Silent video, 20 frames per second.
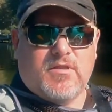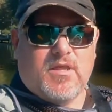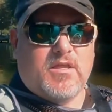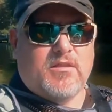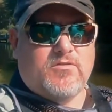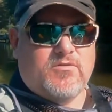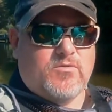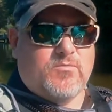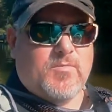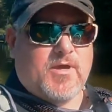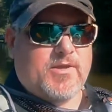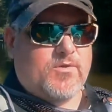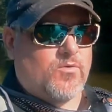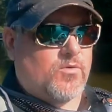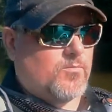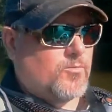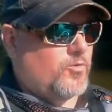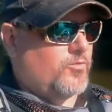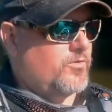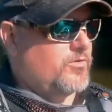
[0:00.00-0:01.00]
and do my
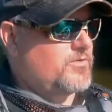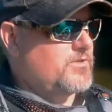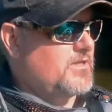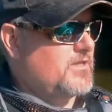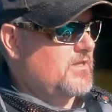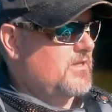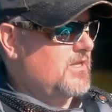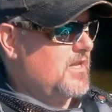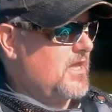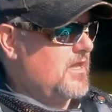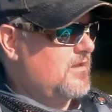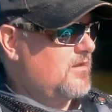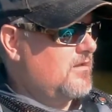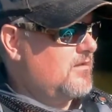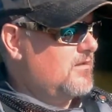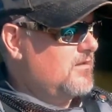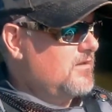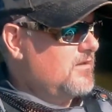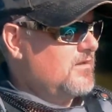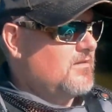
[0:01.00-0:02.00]
normal routine again
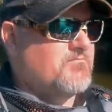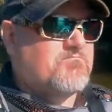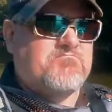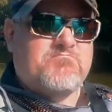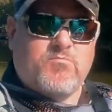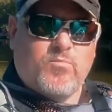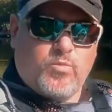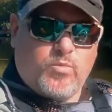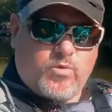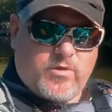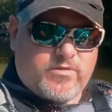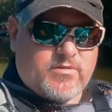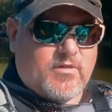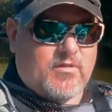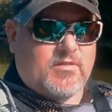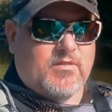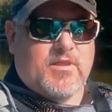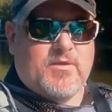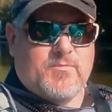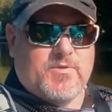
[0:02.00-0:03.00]
with the
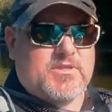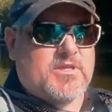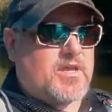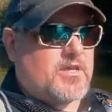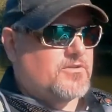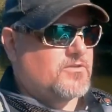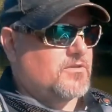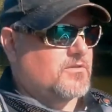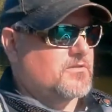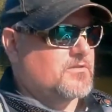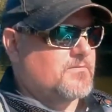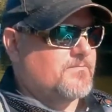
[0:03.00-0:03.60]
limitations.